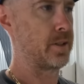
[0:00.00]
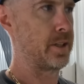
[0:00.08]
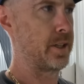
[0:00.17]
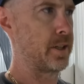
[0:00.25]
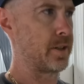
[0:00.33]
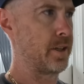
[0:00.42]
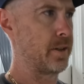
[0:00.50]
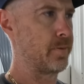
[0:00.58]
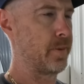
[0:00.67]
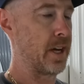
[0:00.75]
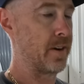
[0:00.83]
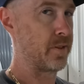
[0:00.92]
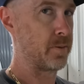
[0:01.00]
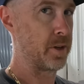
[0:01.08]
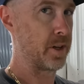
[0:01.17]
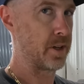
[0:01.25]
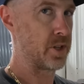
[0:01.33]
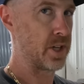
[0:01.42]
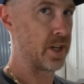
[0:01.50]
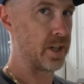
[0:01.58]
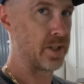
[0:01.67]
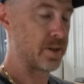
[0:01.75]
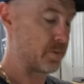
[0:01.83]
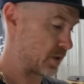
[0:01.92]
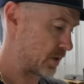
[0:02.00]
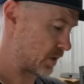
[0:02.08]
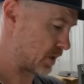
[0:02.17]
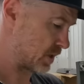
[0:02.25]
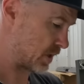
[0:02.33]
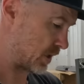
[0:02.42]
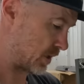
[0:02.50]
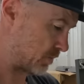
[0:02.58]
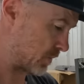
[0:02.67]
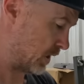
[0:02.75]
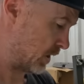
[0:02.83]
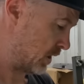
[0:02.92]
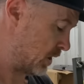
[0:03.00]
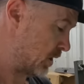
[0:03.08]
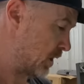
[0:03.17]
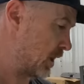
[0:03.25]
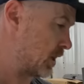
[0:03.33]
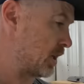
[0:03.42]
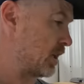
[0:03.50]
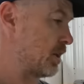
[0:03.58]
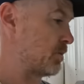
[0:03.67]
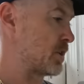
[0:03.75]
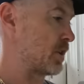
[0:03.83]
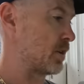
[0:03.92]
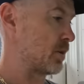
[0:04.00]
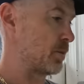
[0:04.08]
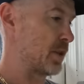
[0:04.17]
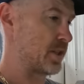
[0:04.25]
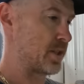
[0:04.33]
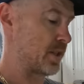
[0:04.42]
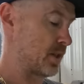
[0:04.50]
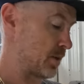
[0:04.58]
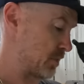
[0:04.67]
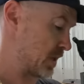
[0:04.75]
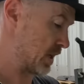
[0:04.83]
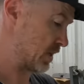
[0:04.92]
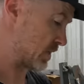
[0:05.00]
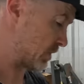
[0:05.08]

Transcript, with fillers: like aftermarket Chinese. I'm not gonna name any names here, but um, yeah,